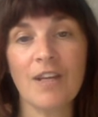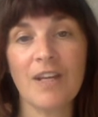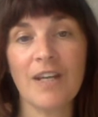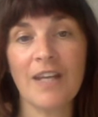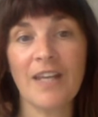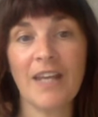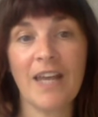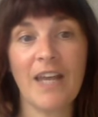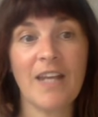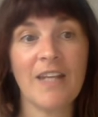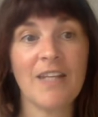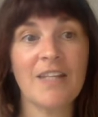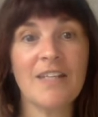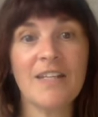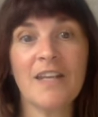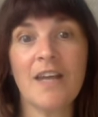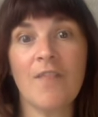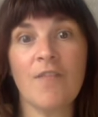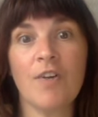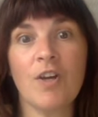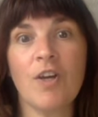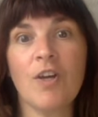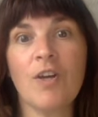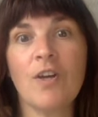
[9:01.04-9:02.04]
really, and didn't
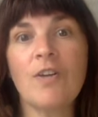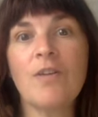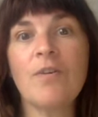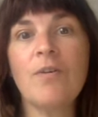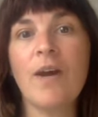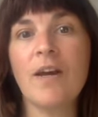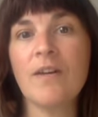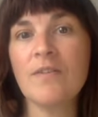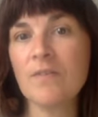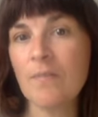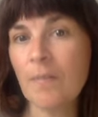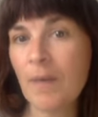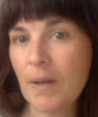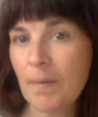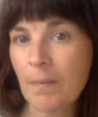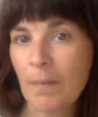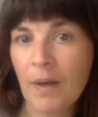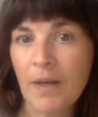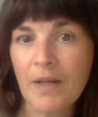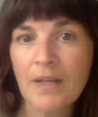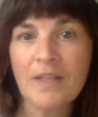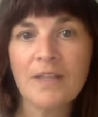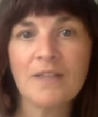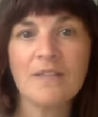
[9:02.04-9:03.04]
have a clue how to make
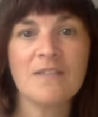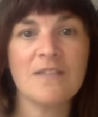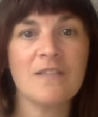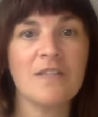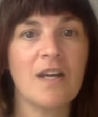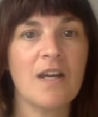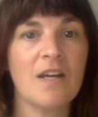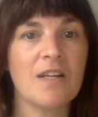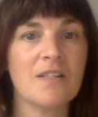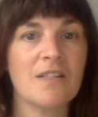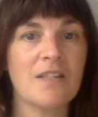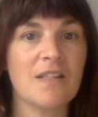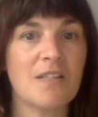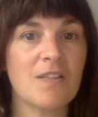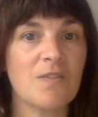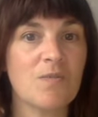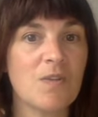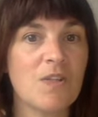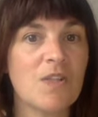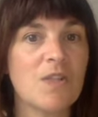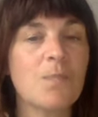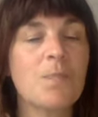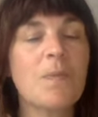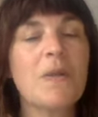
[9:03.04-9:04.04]
money as an artist.
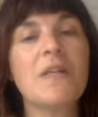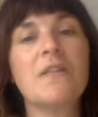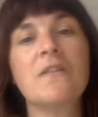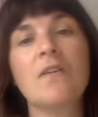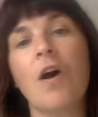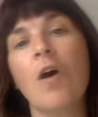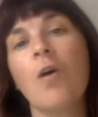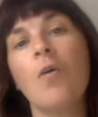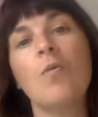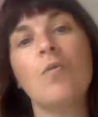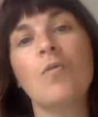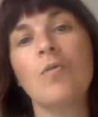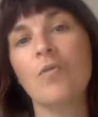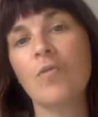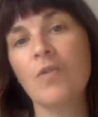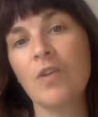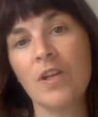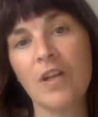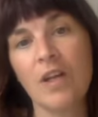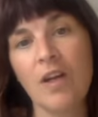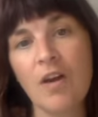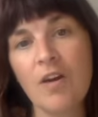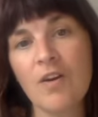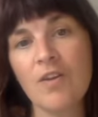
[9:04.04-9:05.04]
Had been told all
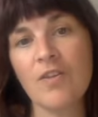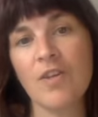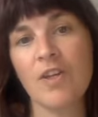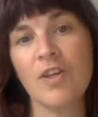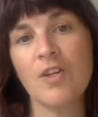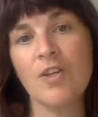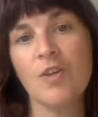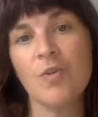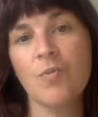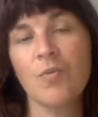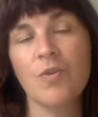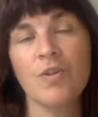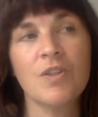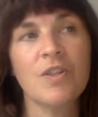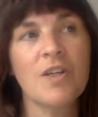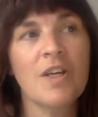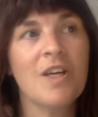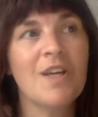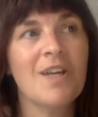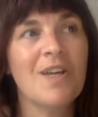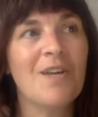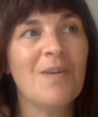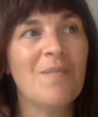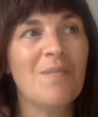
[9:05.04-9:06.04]
along that you would
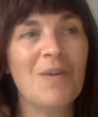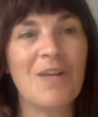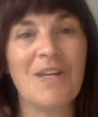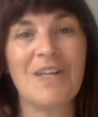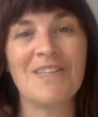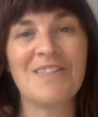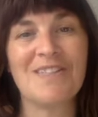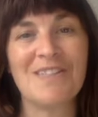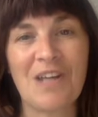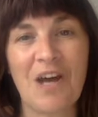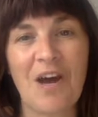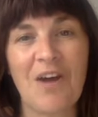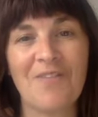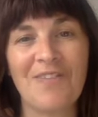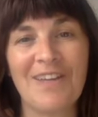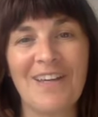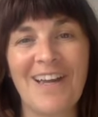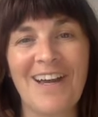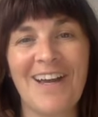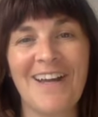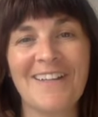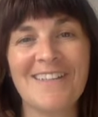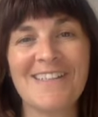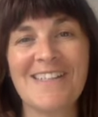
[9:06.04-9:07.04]
be a
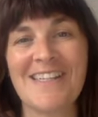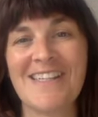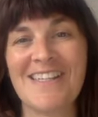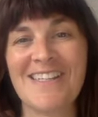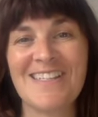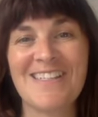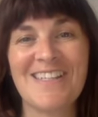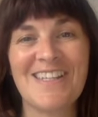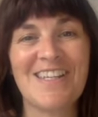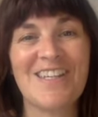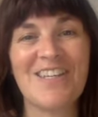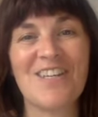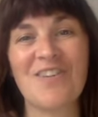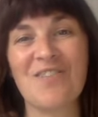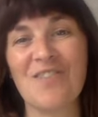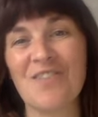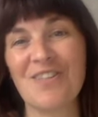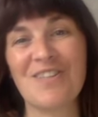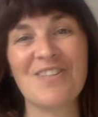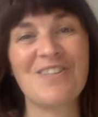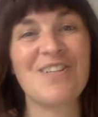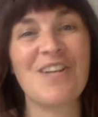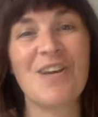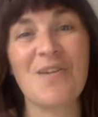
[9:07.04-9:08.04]
starving artist, that
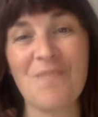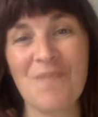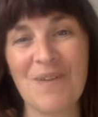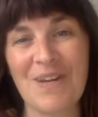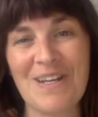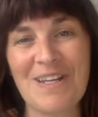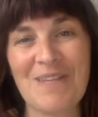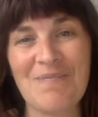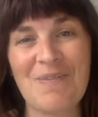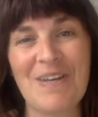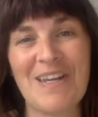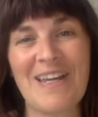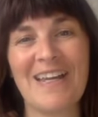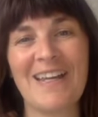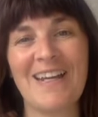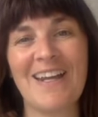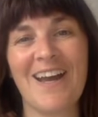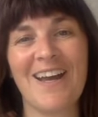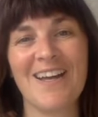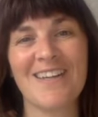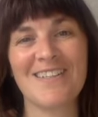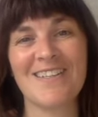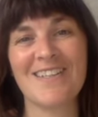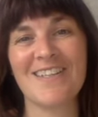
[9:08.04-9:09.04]
there's no money being an
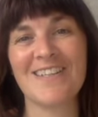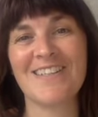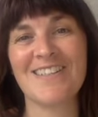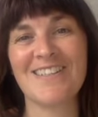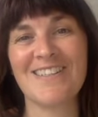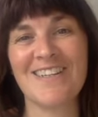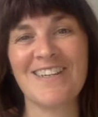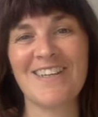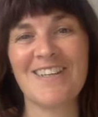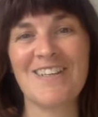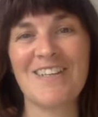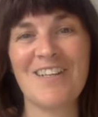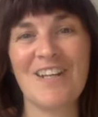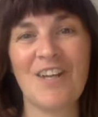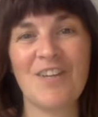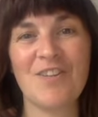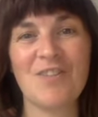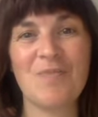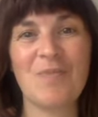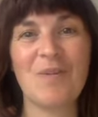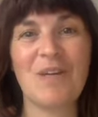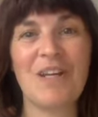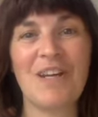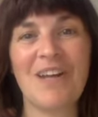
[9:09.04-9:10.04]
artist, that,
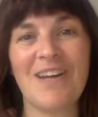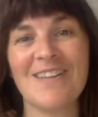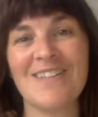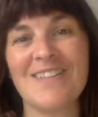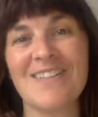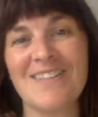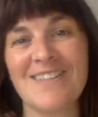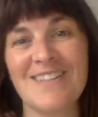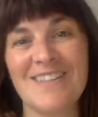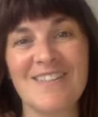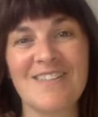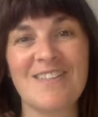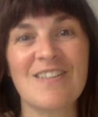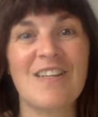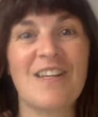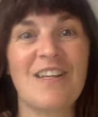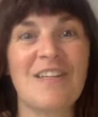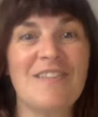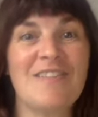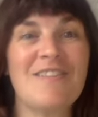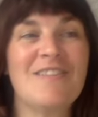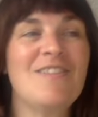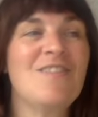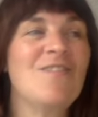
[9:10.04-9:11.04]
to be an artist
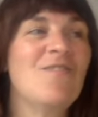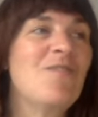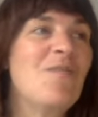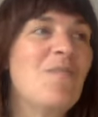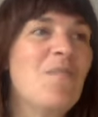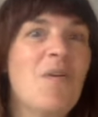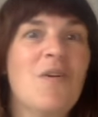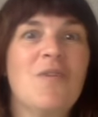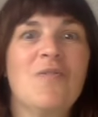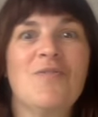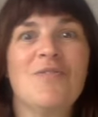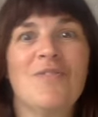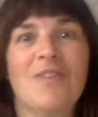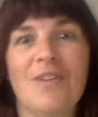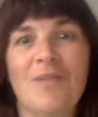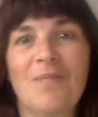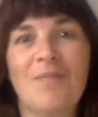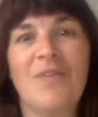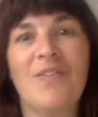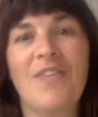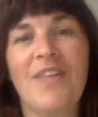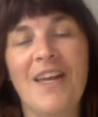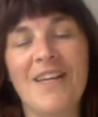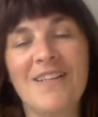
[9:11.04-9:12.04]
is you're emotional and
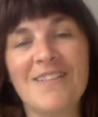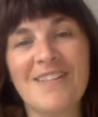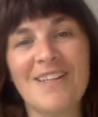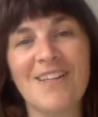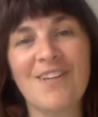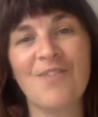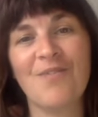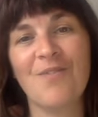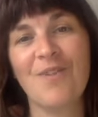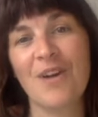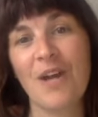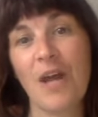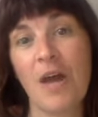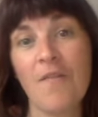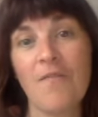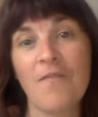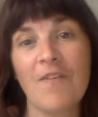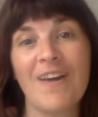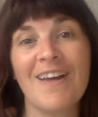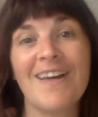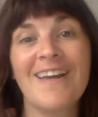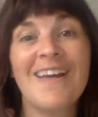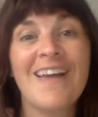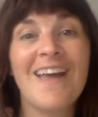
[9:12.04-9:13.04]
pathetic or
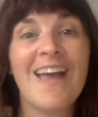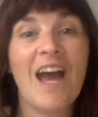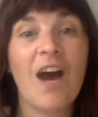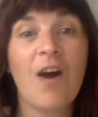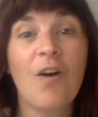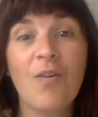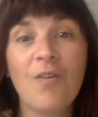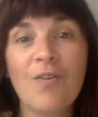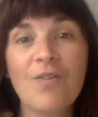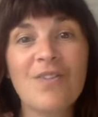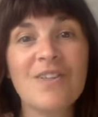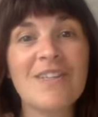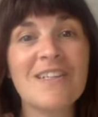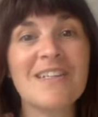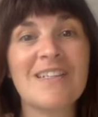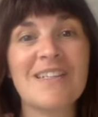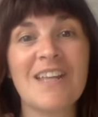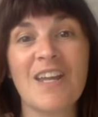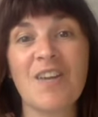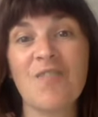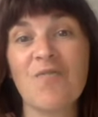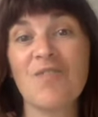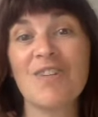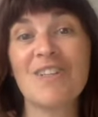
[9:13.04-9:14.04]
whatever. All these
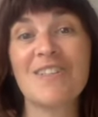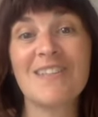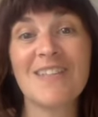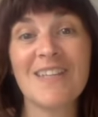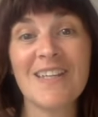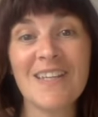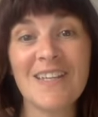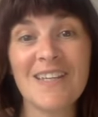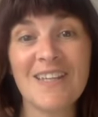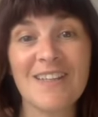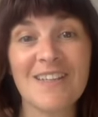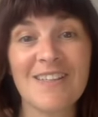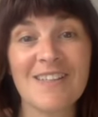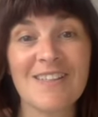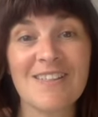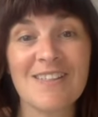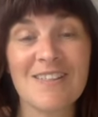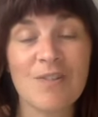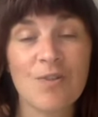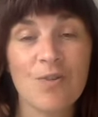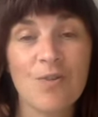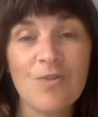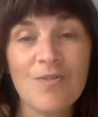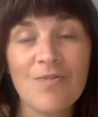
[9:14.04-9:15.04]
like ridiculous
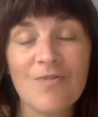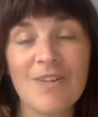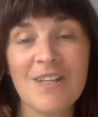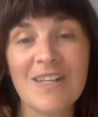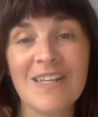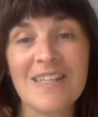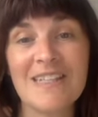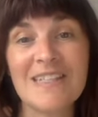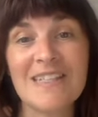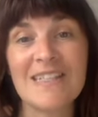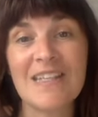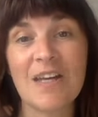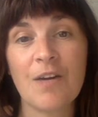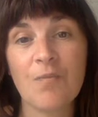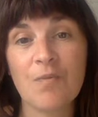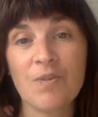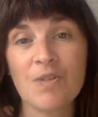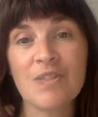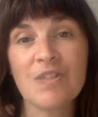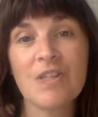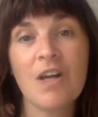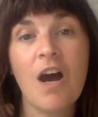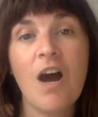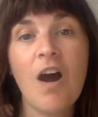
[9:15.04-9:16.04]
stories that I
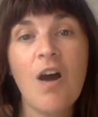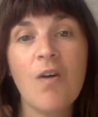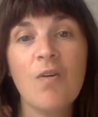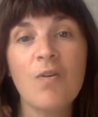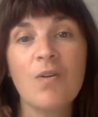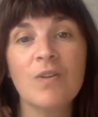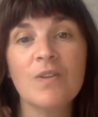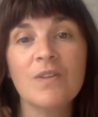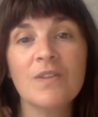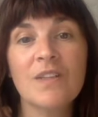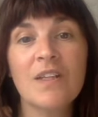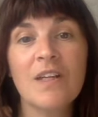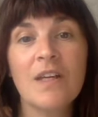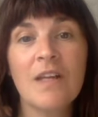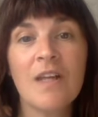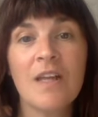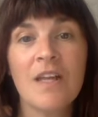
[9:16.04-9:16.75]
was told.